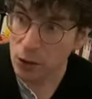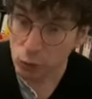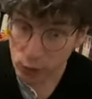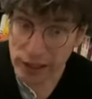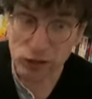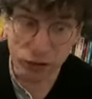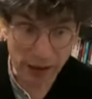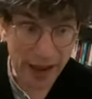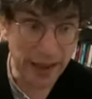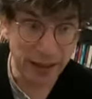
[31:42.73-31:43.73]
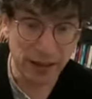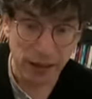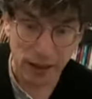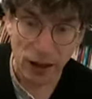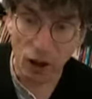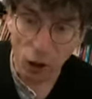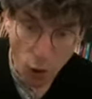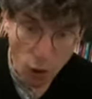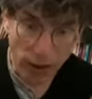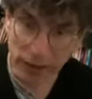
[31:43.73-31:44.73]
we created a
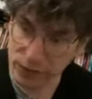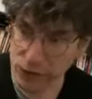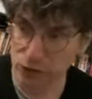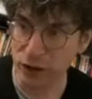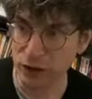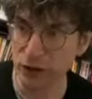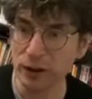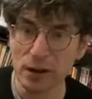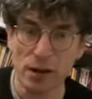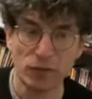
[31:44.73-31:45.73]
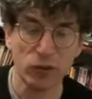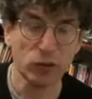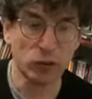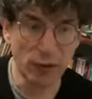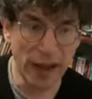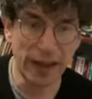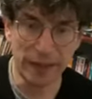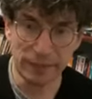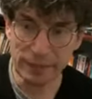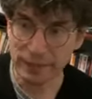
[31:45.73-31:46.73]
whole infrastructure for
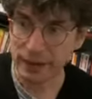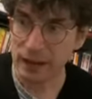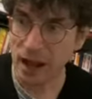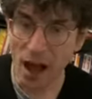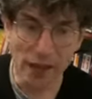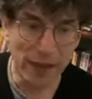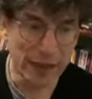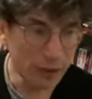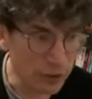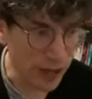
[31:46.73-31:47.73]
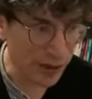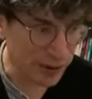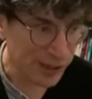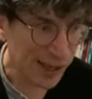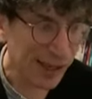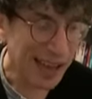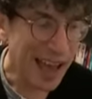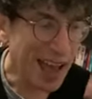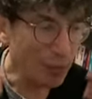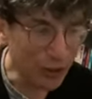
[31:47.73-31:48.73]
creating online newsletters.
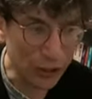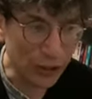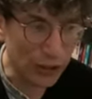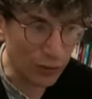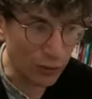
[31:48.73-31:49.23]
And we just,